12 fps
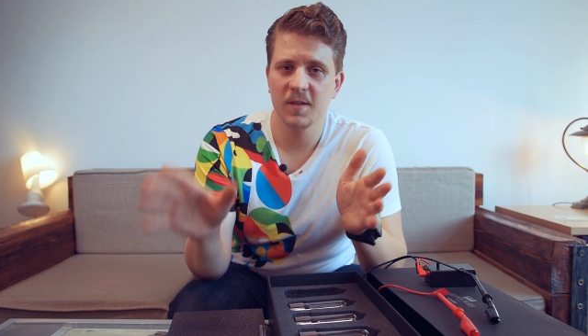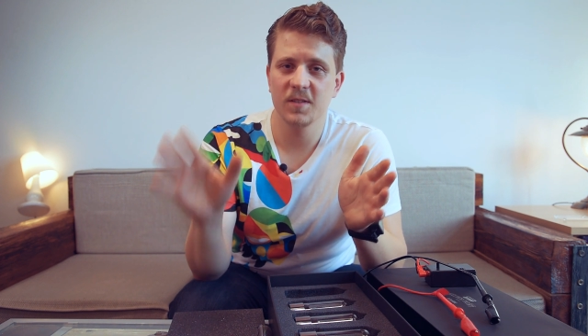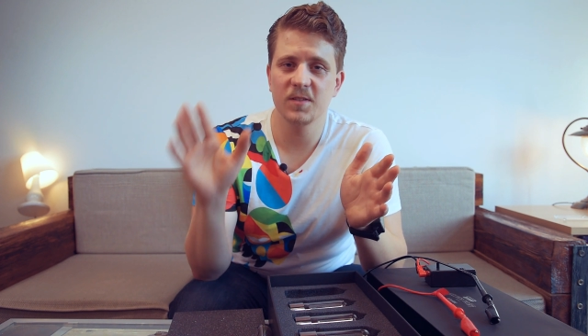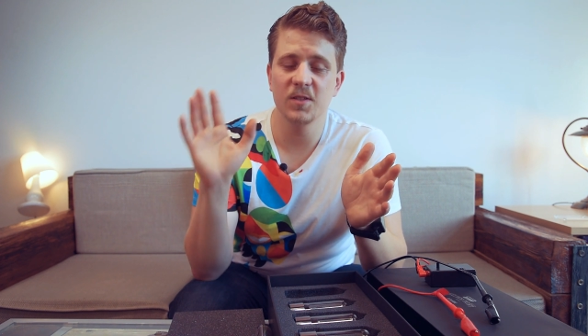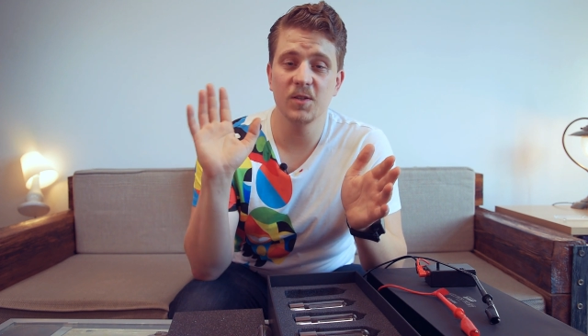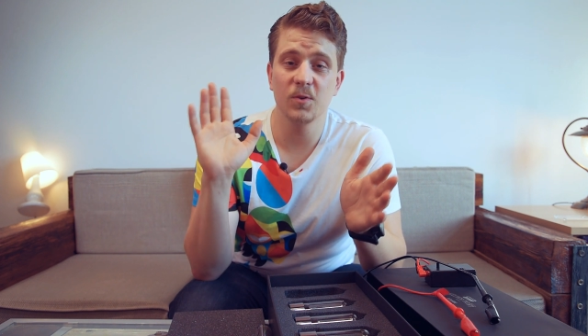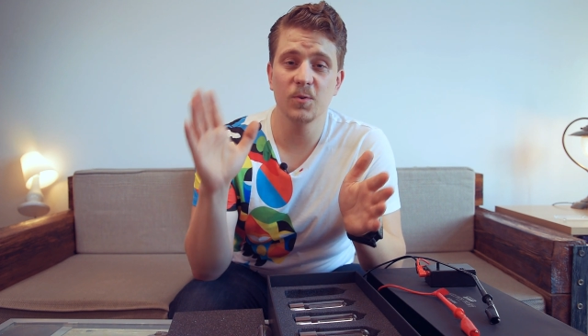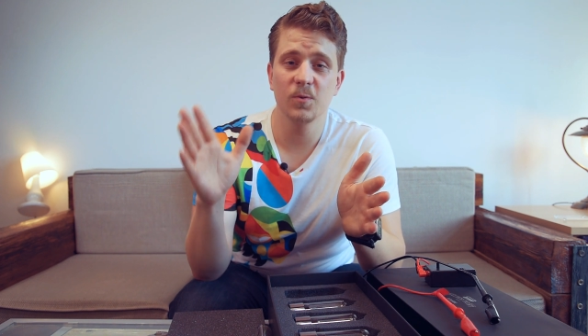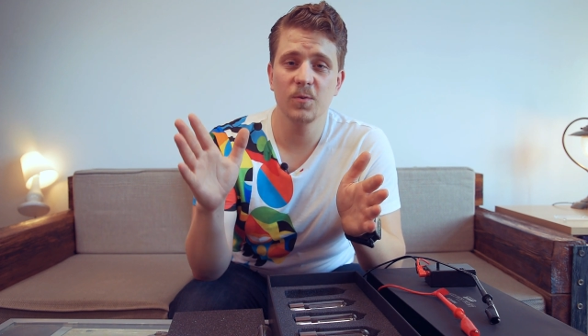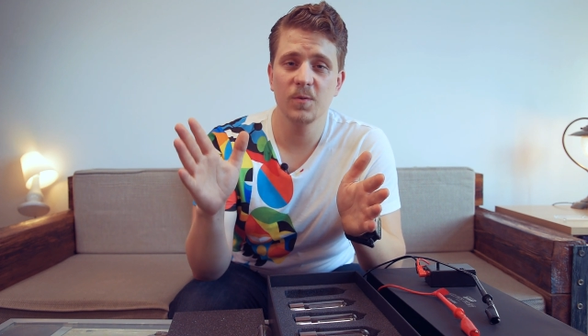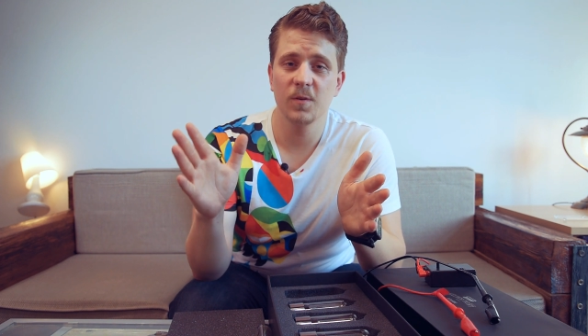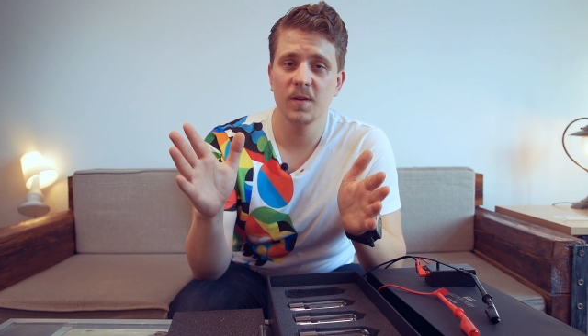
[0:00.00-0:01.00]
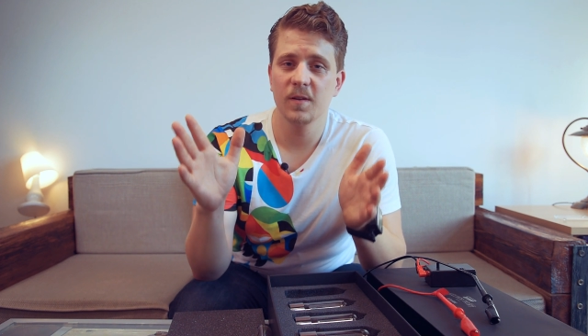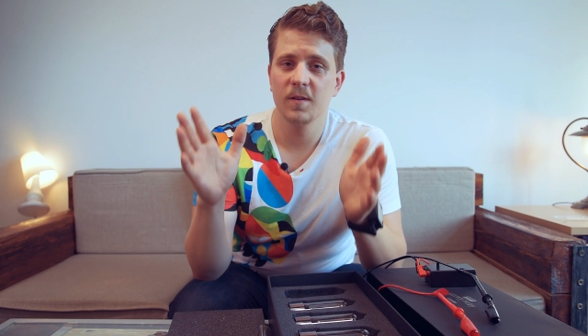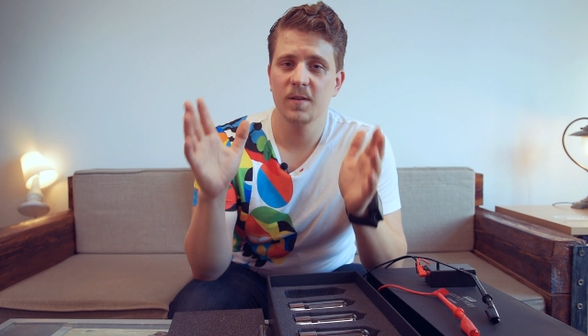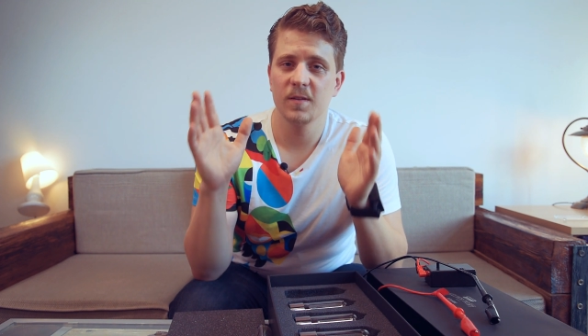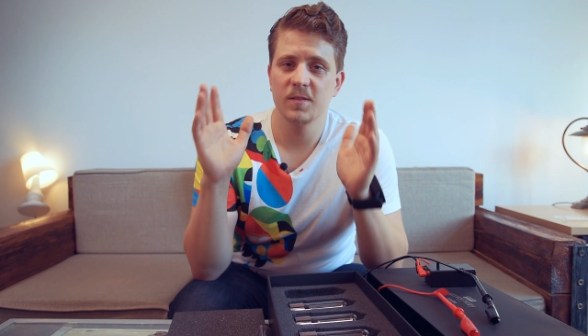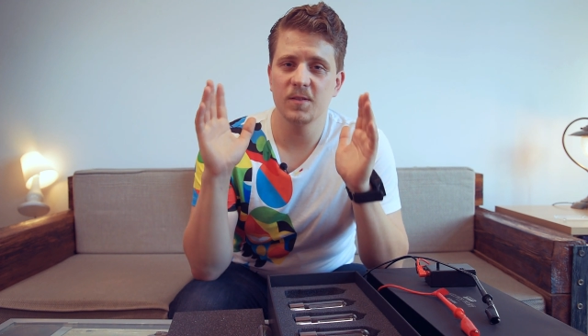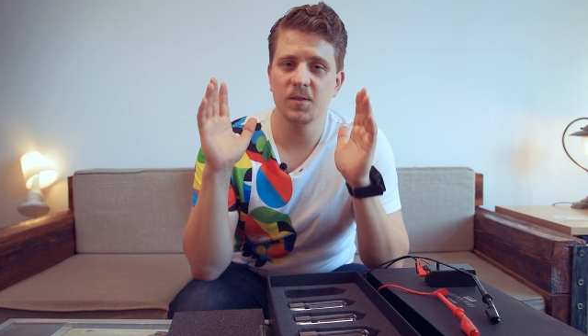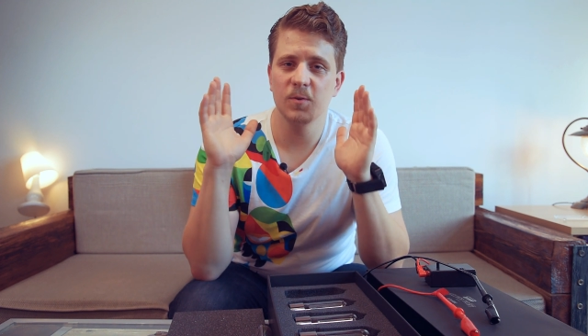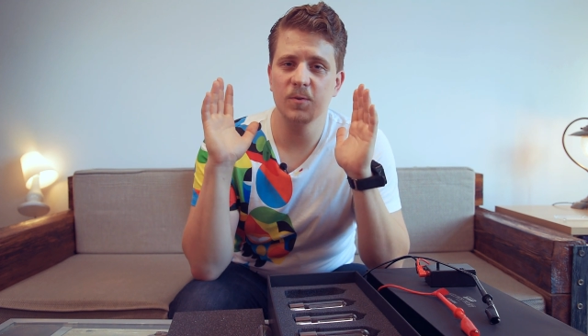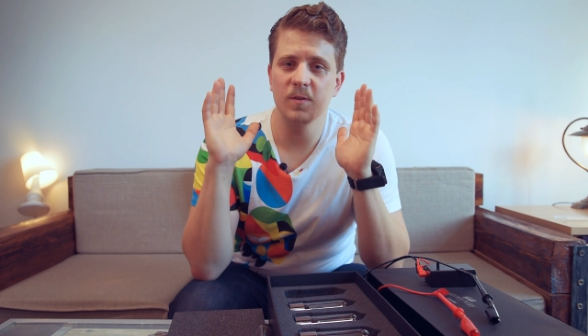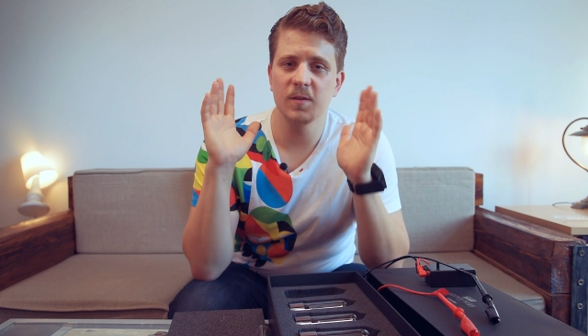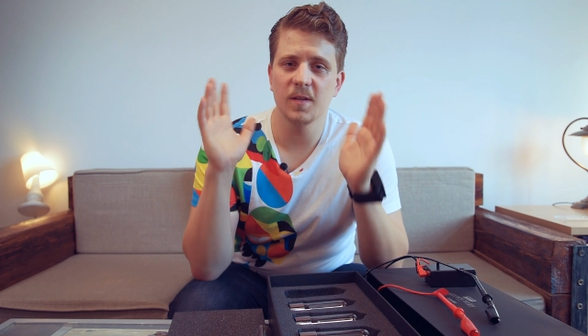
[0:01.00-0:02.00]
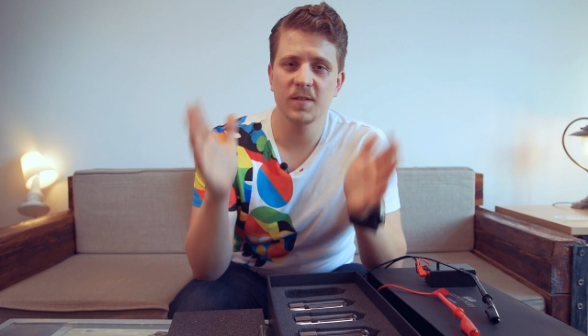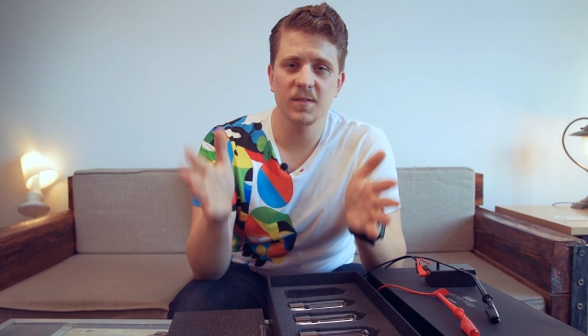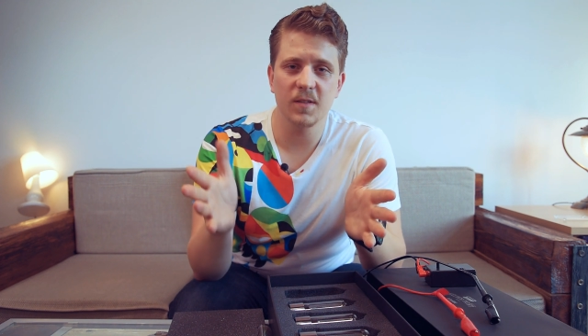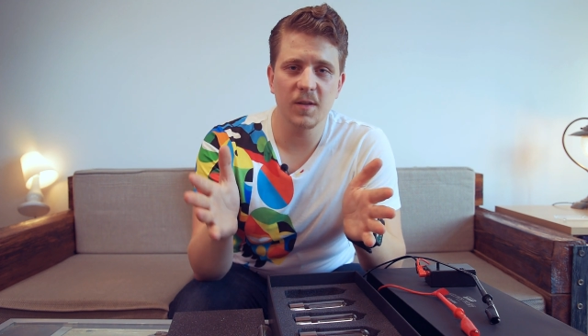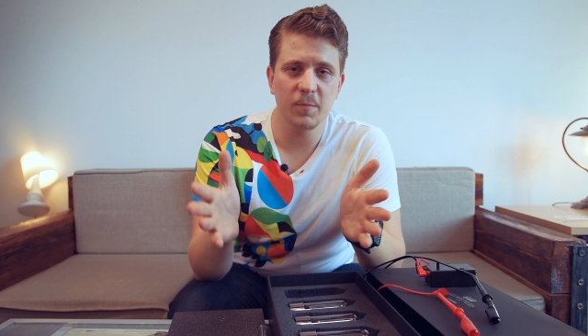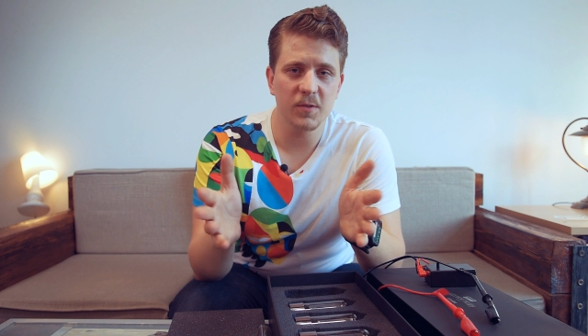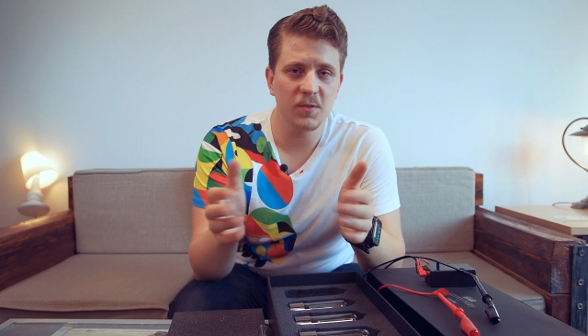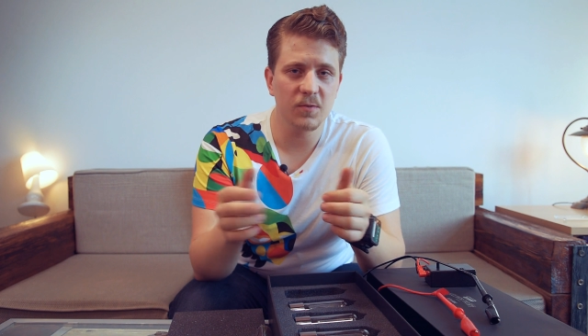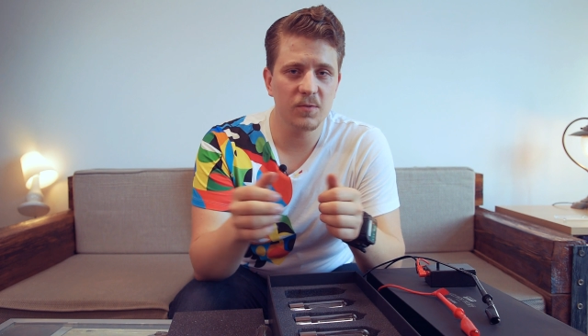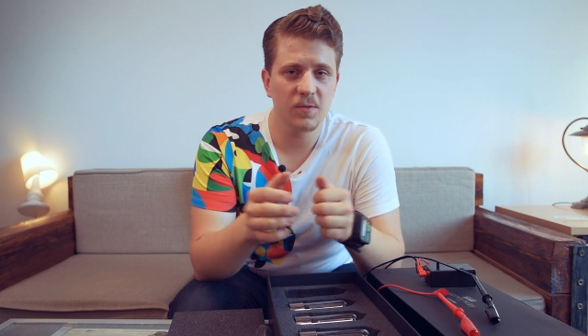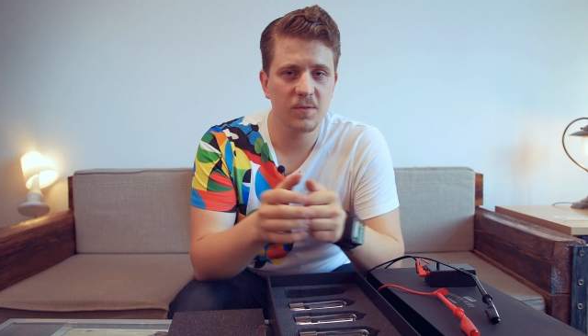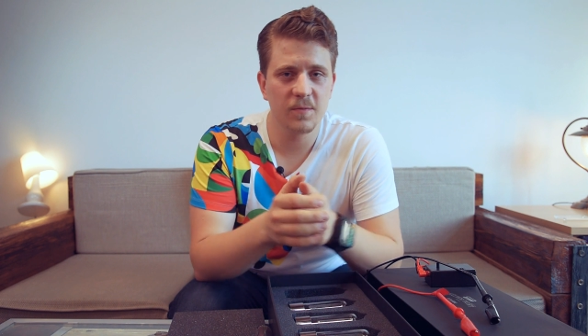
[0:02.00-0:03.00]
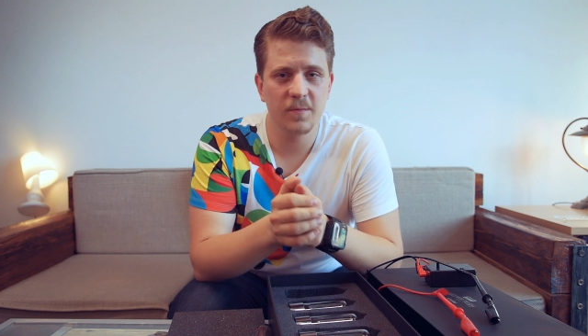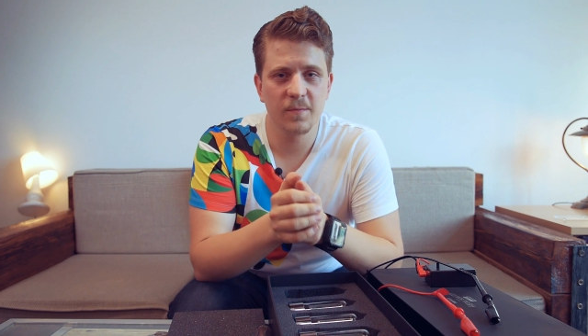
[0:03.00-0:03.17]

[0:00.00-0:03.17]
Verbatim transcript: See you. See you in the next episode.